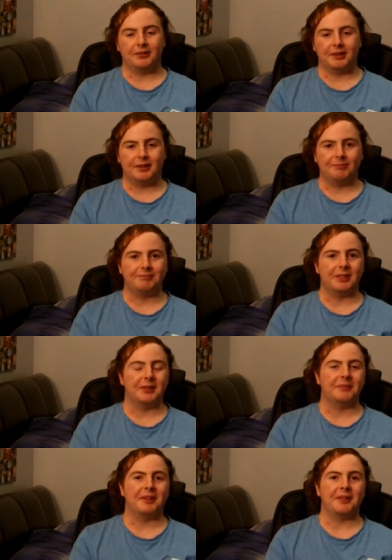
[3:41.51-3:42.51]
Well,
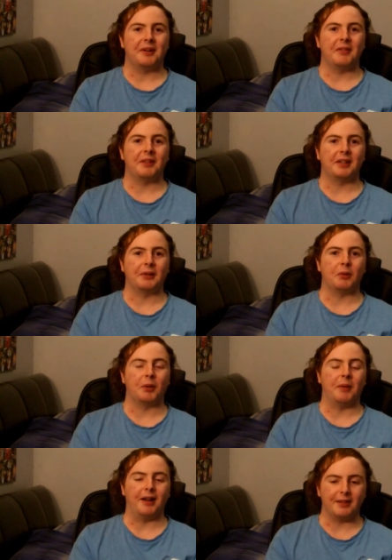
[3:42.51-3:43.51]
I don't think they're all
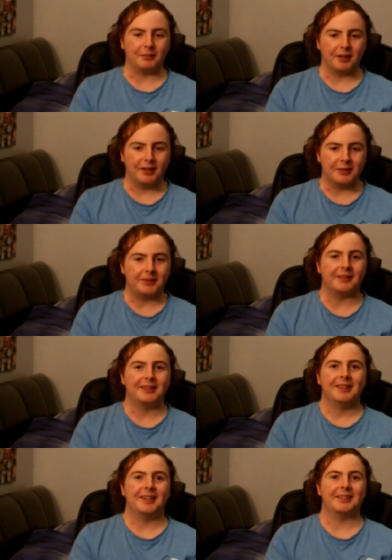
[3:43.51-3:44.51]
amazing players, but
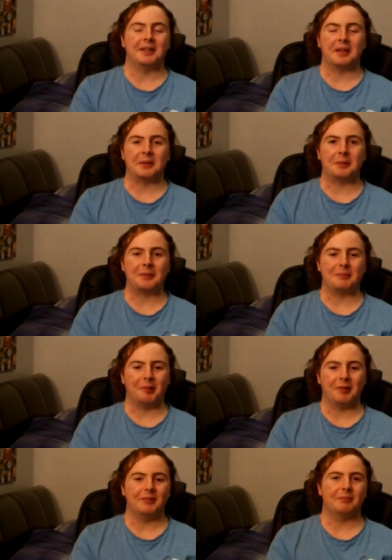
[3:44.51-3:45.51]
that's another talking
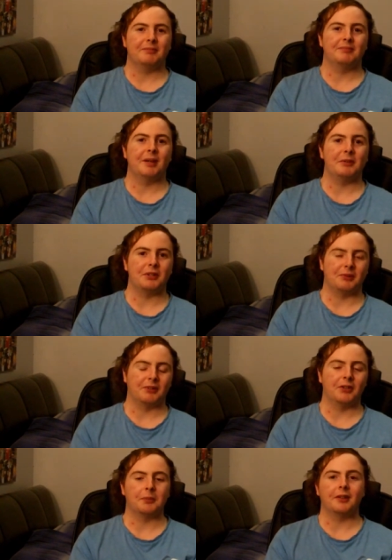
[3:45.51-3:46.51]
point. Maybe Shorty
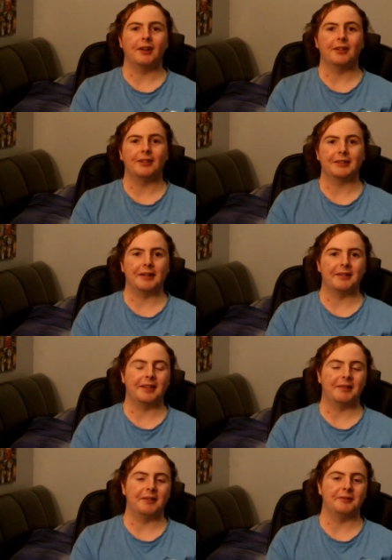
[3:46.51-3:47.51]
Supercoach can go into
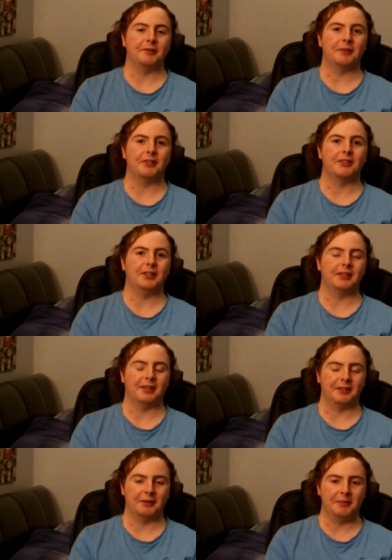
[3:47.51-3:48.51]
that one for me. I'll suggest
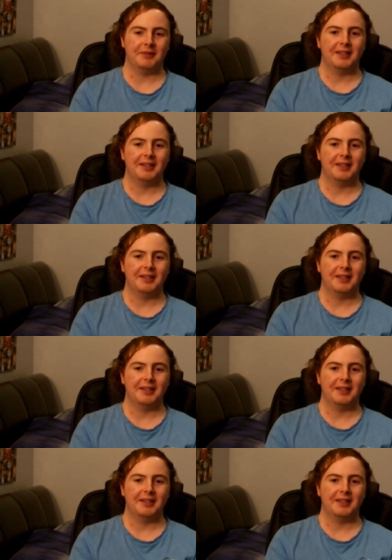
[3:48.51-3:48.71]
it to him.